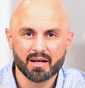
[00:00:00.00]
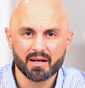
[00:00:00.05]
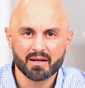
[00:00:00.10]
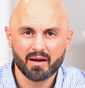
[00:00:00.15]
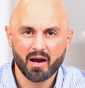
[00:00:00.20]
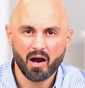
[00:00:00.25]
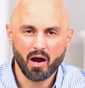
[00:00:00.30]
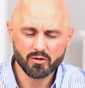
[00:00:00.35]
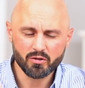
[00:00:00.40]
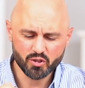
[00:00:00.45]

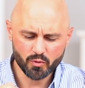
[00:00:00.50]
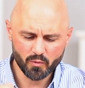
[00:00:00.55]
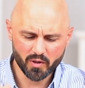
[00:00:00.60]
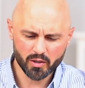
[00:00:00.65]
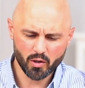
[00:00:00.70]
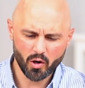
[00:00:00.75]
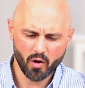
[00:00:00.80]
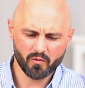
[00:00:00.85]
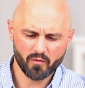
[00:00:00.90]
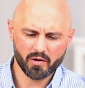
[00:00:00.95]
Now, I also want
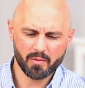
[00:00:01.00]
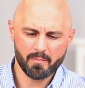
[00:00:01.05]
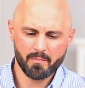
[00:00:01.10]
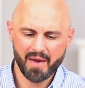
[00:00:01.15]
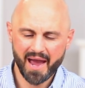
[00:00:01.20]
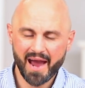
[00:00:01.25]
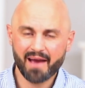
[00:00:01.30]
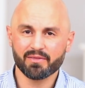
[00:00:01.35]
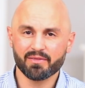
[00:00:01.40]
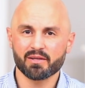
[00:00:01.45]
to go over to
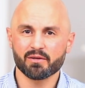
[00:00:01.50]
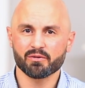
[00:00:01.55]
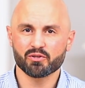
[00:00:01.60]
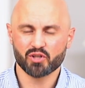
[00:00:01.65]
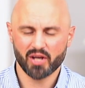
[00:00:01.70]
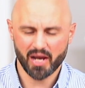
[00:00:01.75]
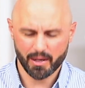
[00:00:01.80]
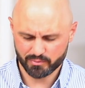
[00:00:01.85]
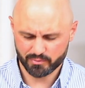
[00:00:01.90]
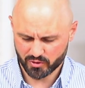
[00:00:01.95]
Matthew
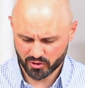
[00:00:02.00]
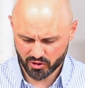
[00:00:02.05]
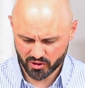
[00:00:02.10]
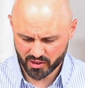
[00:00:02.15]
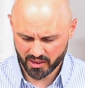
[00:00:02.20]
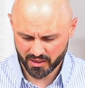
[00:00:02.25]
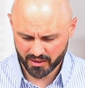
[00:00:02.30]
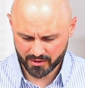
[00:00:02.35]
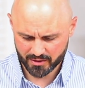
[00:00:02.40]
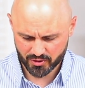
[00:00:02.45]
chapter
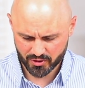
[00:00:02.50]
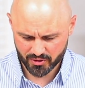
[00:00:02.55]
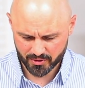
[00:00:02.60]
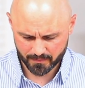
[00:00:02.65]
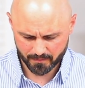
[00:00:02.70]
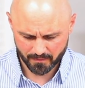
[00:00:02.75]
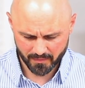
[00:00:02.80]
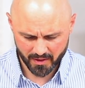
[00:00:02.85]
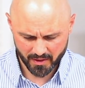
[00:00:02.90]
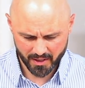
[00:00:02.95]
6,
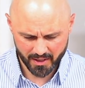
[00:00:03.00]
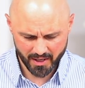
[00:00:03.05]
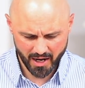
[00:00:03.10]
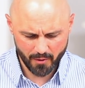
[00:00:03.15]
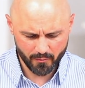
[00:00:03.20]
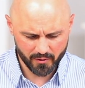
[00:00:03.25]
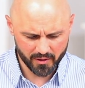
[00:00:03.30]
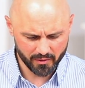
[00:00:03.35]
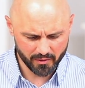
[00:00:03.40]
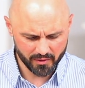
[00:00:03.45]
and
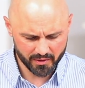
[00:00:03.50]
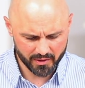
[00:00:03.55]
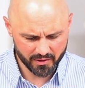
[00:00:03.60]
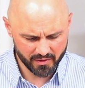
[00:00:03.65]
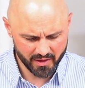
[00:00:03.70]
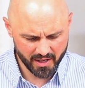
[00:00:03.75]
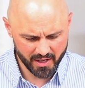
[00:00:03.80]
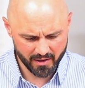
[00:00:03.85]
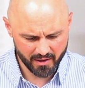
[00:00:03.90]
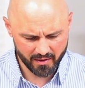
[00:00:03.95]
I want to look
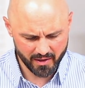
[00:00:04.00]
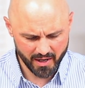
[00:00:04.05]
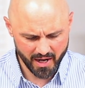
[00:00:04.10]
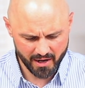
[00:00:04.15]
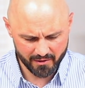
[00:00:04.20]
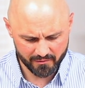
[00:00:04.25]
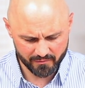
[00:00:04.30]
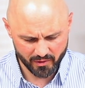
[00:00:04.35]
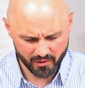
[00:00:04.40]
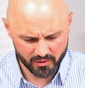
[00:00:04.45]
there
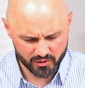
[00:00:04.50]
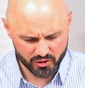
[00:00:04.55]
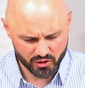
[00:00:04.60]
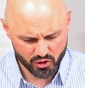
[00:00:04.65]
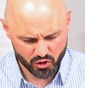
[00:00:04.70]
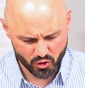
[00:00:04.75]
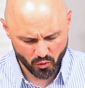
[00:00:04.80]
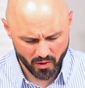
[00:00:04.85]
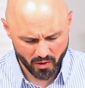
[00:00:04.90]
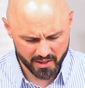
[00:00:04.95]
at verse
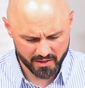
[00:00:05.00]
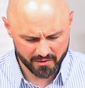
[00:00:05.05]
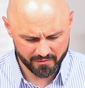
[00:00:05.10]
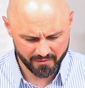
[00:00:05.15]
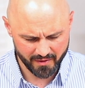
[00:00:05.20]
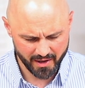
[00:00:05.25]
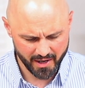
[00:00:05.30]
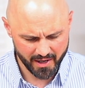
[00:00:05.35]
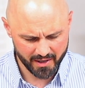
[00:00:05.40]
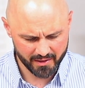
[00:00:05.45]

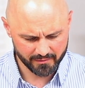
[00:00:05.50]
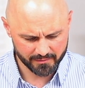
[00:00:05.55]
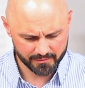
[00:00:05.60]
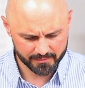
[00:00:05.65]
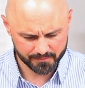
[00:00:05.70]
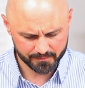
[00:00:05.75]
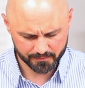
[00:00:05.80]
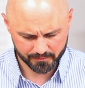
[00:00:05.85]
25.